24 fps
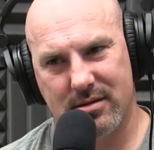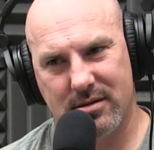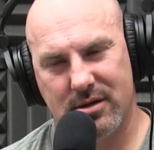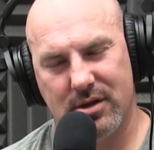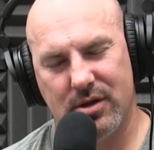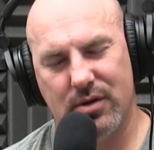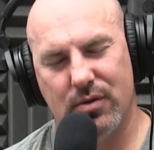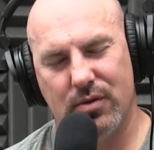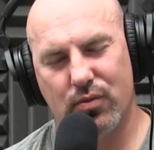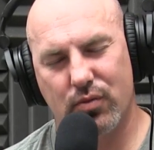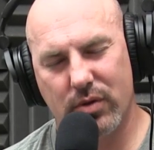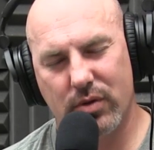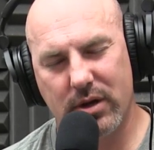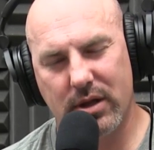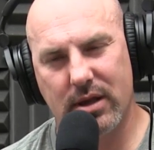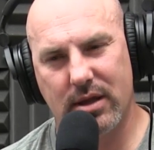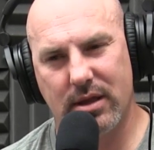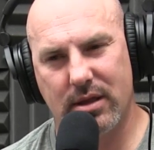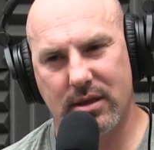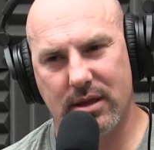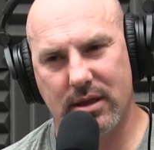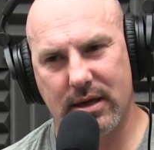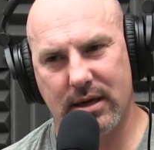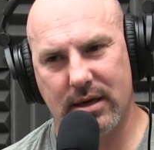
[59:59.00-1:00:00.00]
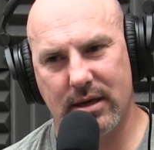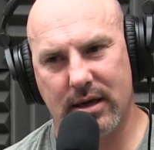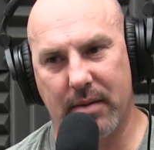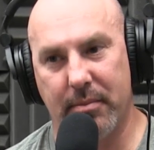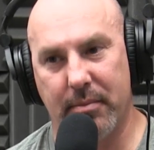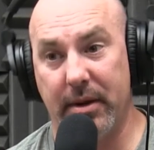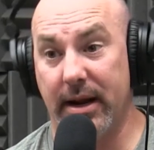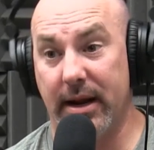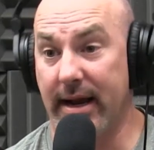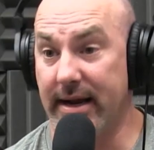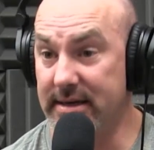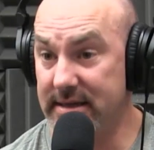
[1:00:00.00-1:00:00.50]
do you really think, I
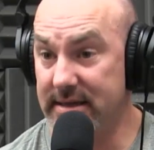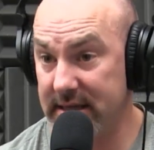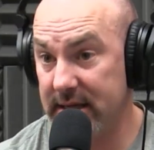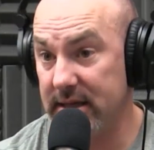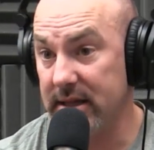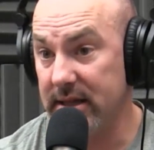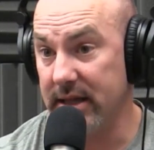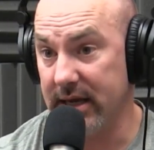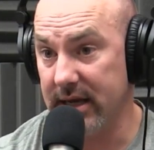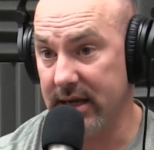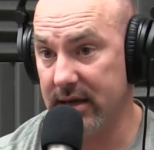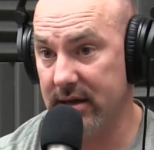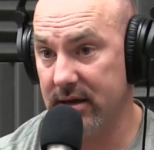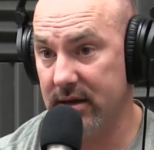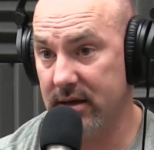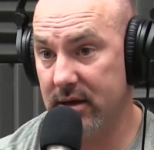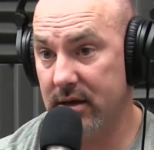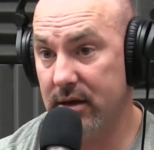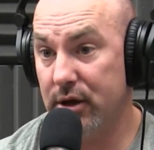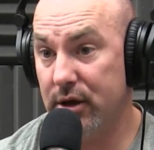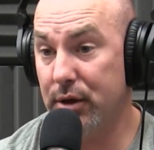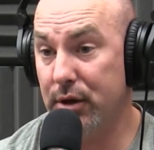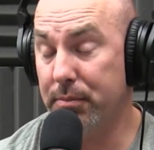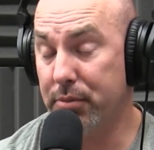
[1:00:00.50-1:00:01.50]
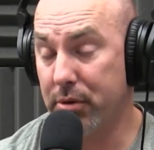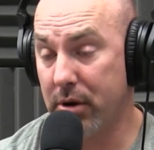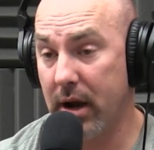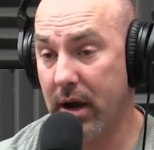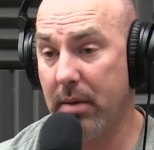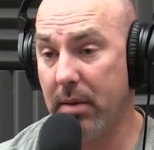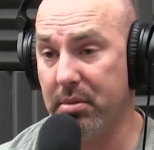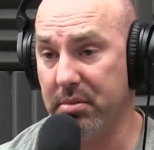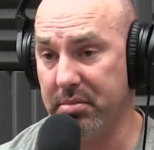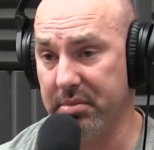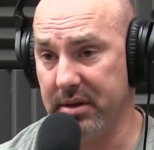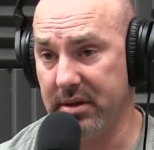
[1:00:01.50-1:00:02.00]
mean, ideally, you
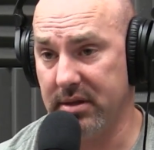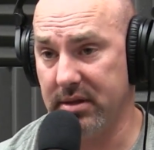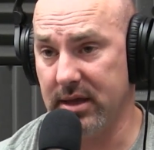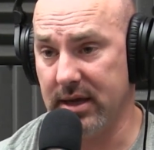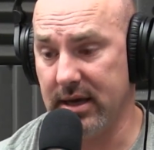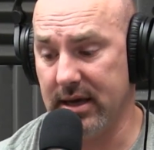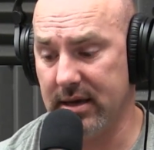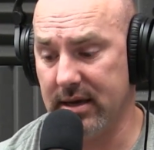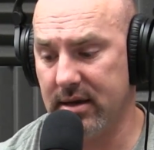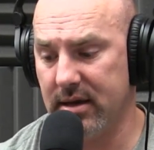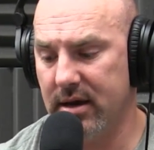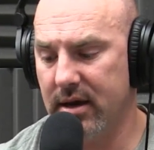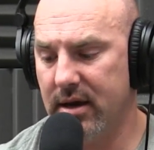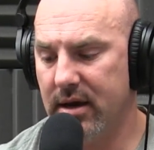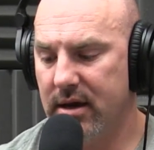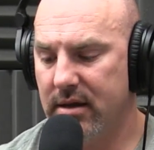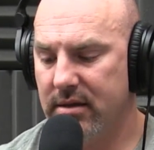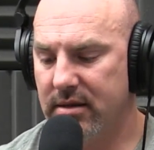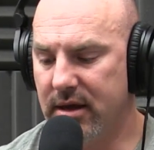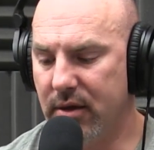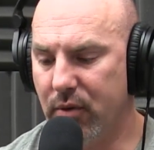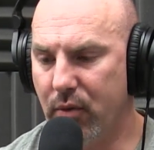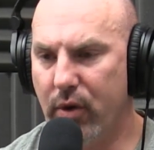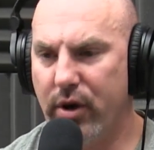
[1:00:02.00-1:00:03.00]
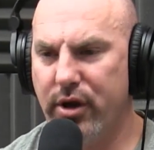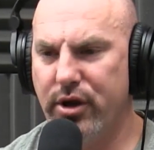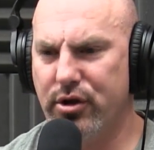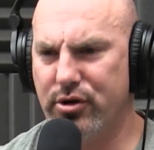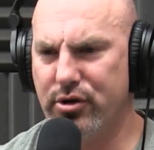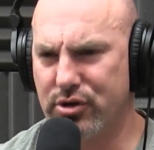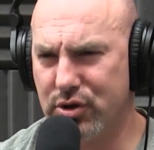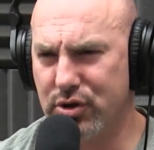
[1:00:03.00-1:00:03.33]
probably think that what you're